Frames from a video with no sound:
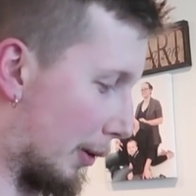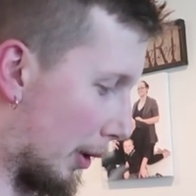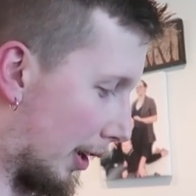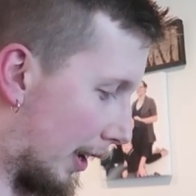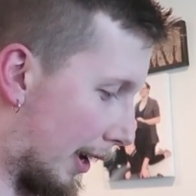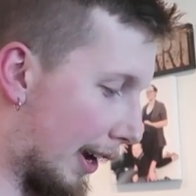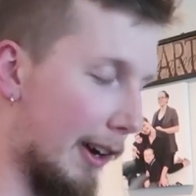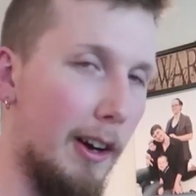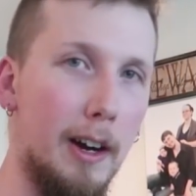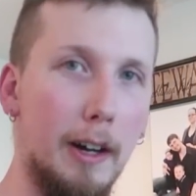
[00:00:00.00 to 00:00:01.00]
think we're gonna
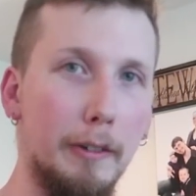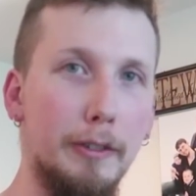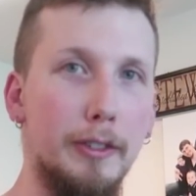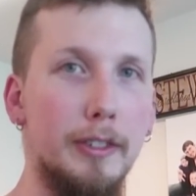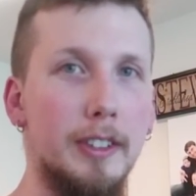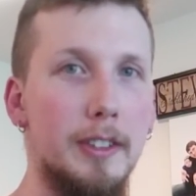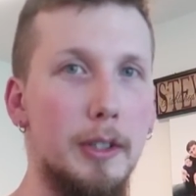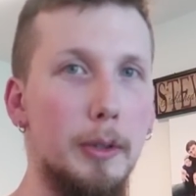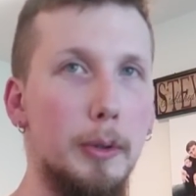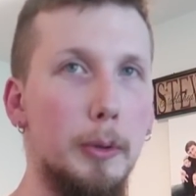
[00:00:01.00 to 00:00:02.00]
head off
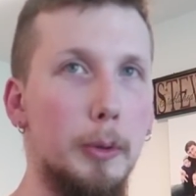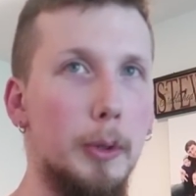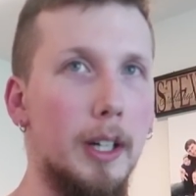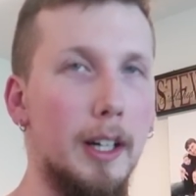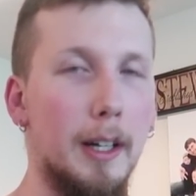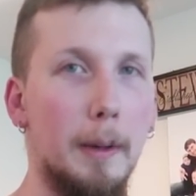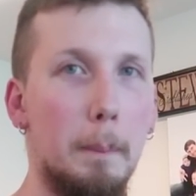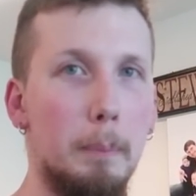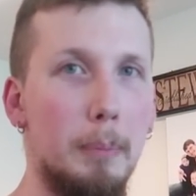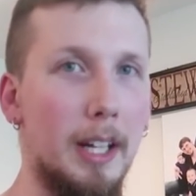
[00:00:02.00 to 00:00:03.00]
to uh,
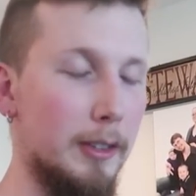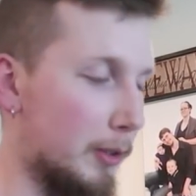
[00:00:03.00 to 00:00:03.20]
pet